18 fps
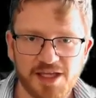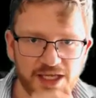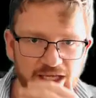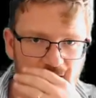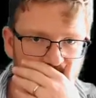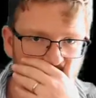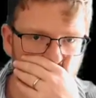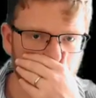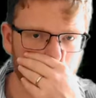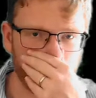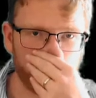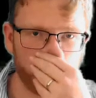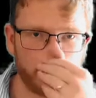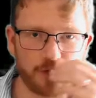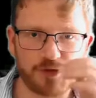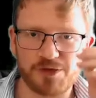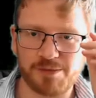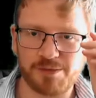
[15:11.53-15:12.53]
If I
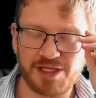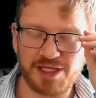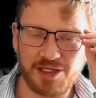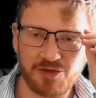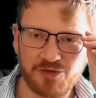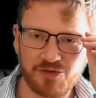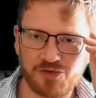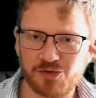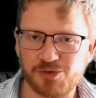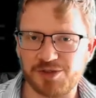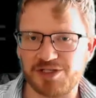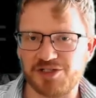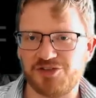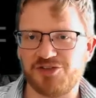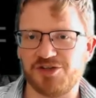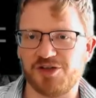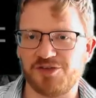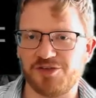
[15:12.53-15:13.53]
plug them into
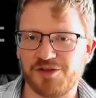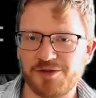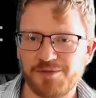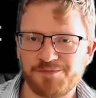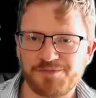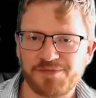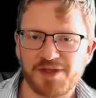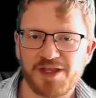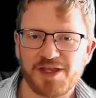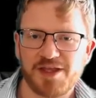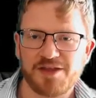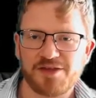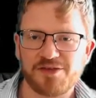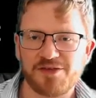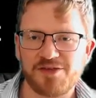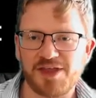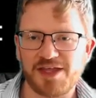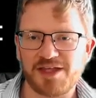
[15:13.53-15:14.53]
each other,
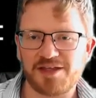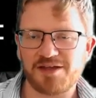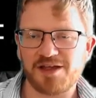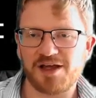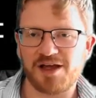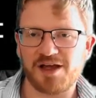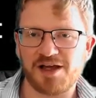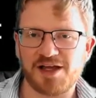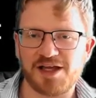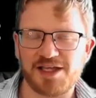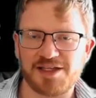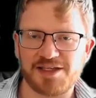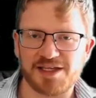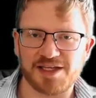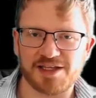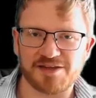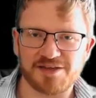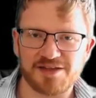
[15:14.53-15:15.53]
then I
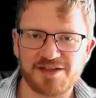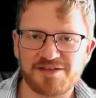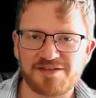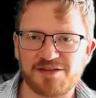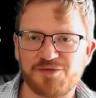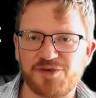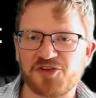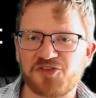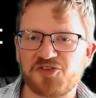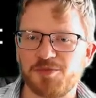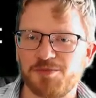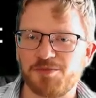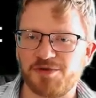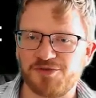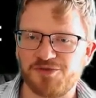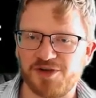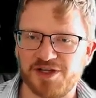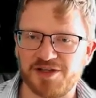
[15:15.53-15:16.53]
get this. If I
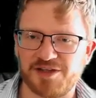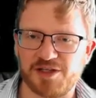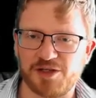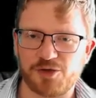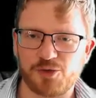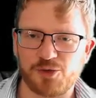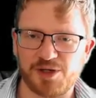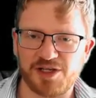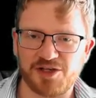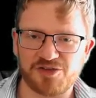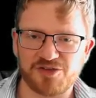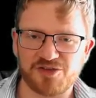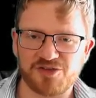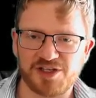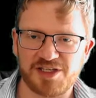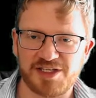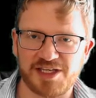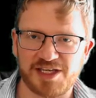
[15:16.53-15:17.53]
simplify the equations,
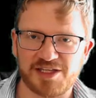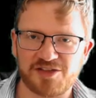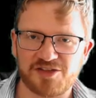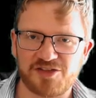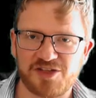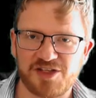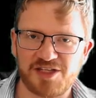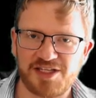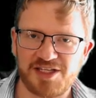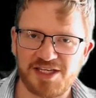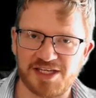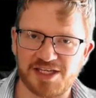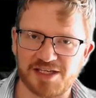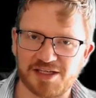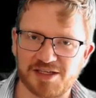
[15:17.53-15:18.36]
I get to here.